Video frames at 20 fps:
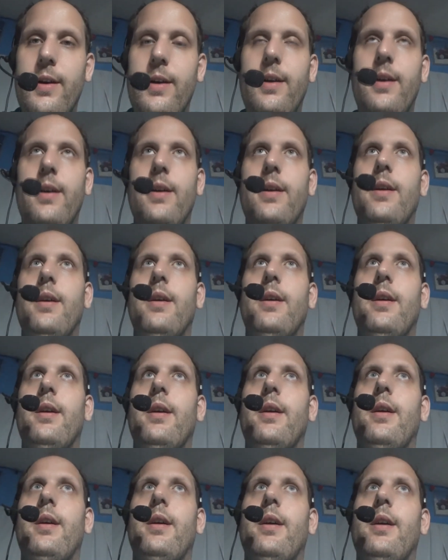
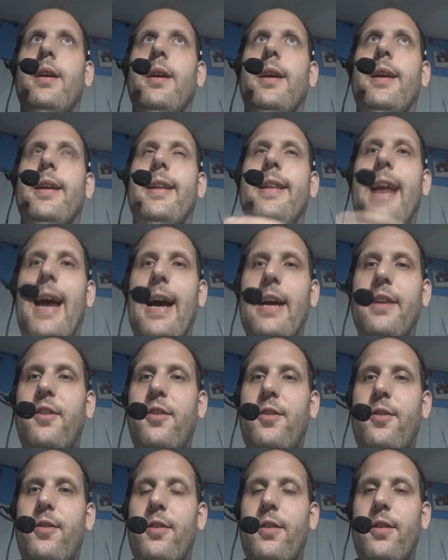that's
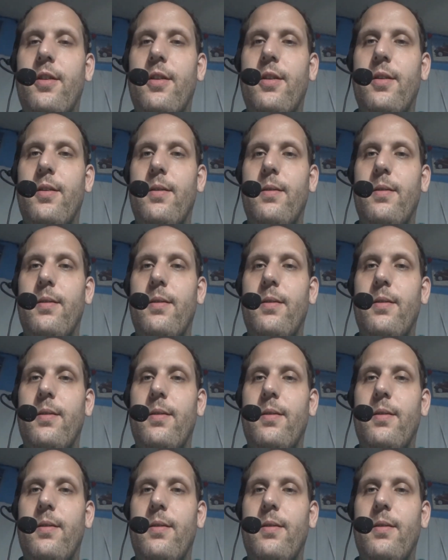jailbreaking.